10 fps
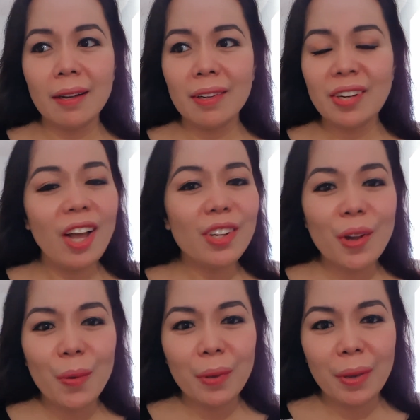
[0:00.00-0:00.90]
not
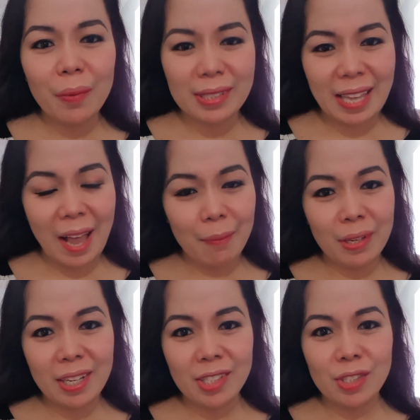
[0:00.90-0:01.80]
knowing what's
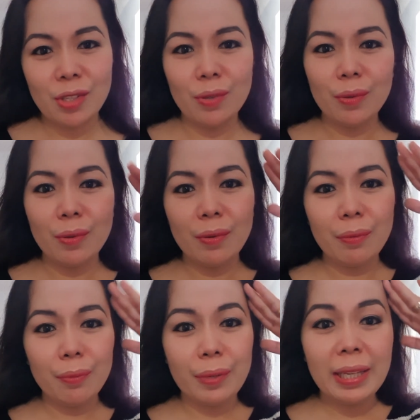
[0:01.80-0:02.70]
happening to you
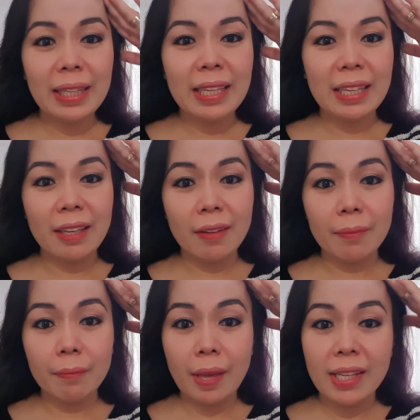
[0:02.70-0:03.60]
really
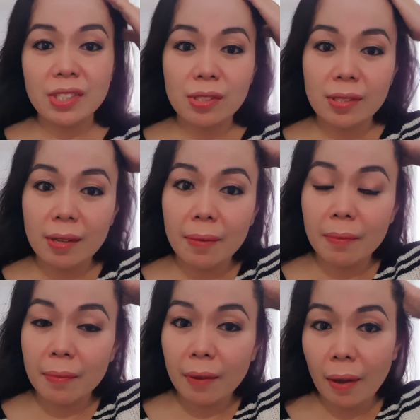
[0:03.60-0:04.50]
makes
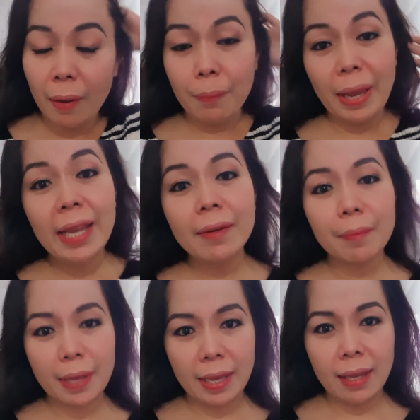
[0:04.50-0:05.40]
uh,
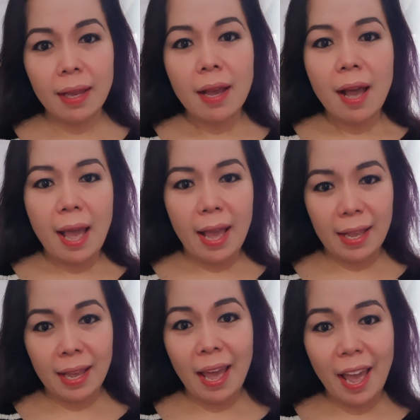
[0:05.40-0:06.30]
made me
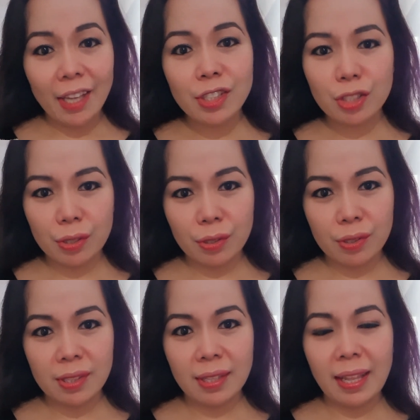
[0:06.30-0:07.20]
anxious
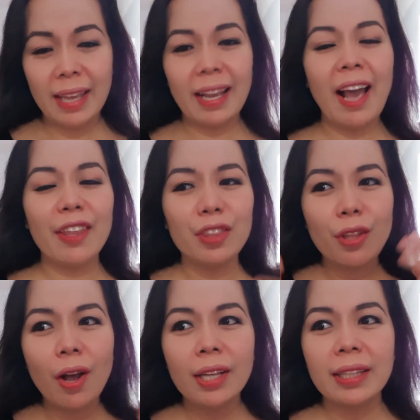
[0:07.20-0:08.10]
like i
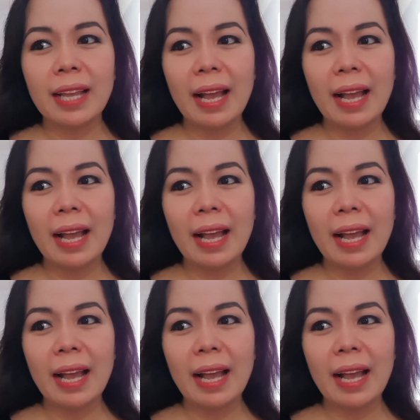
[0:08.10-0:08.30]
thought